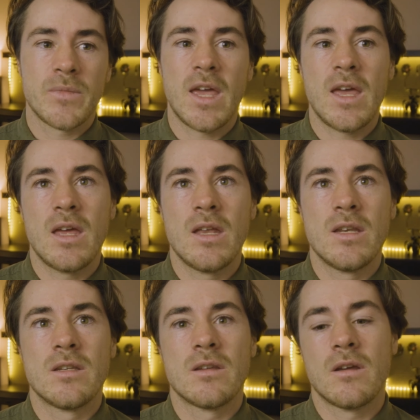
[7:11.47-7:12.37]

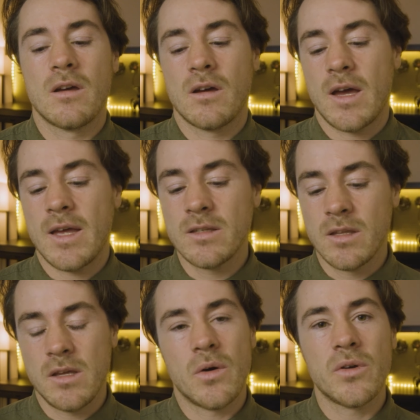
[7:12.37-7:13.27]
And as
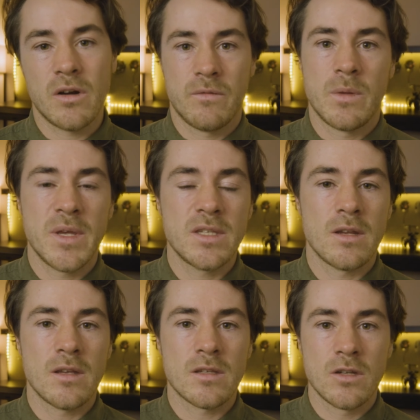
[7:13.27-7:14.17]
the owner of the
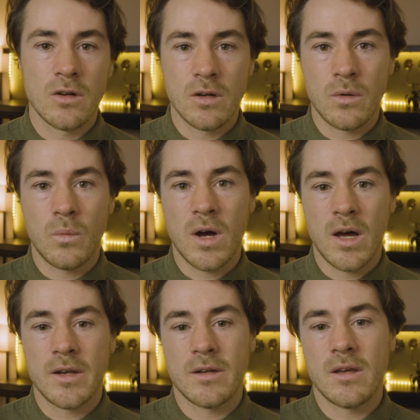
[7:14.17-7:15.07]
business, you're going to
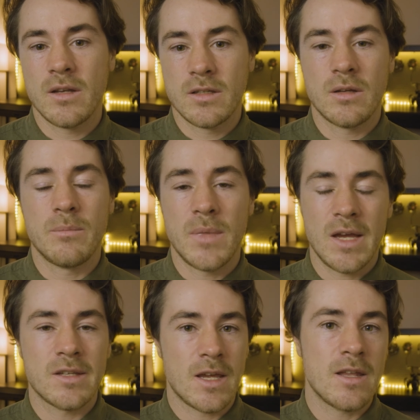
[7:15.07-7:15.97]
want it to
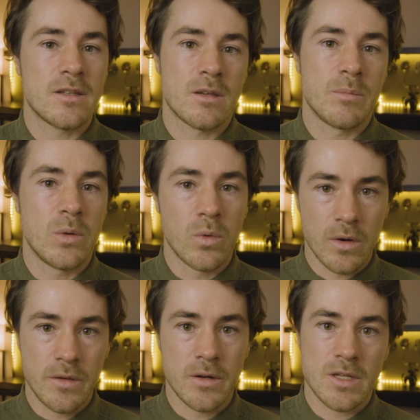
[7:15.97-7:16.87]
make sense and be
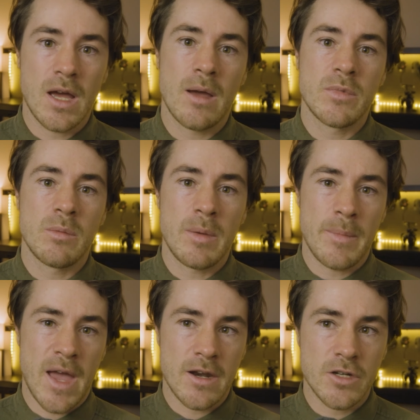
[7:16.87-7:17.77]
worth your time to be
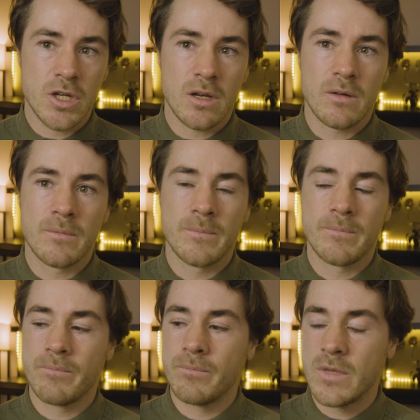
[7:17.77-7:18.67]
managing
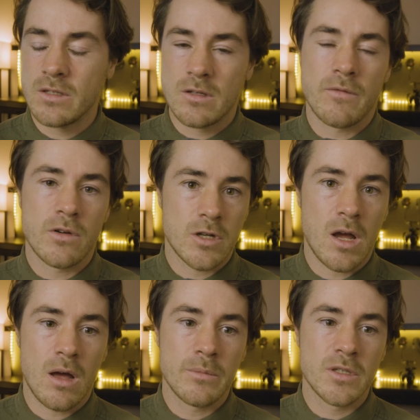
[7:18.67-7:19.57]
these different
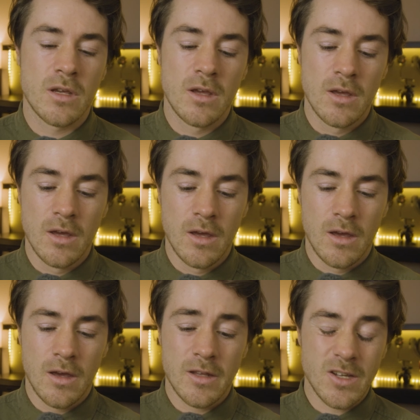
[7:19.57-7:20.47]
jobs.
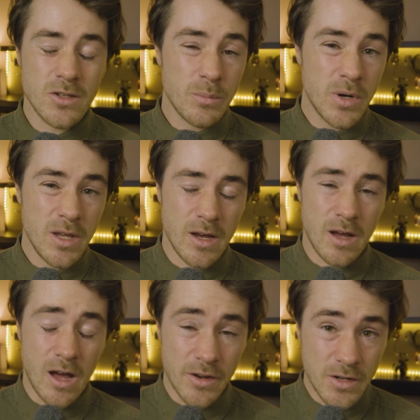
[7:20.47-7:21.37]
It's also pretty
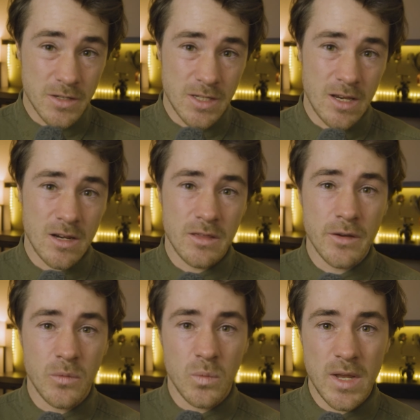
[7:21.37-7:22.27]
understated
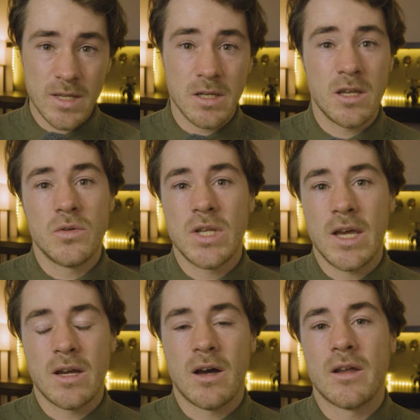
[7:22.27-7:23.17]
the risk you
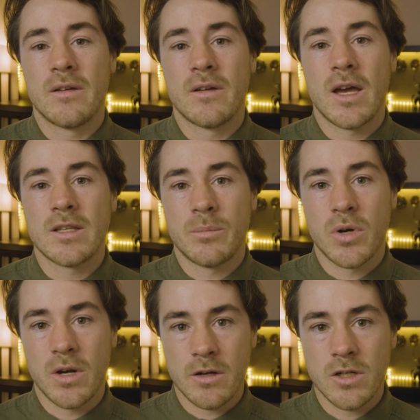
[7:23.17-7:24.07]
take on as a
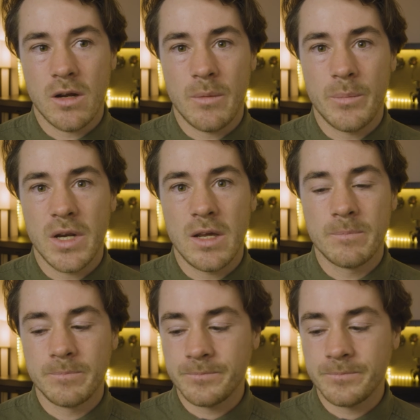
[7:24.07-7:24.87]
production company.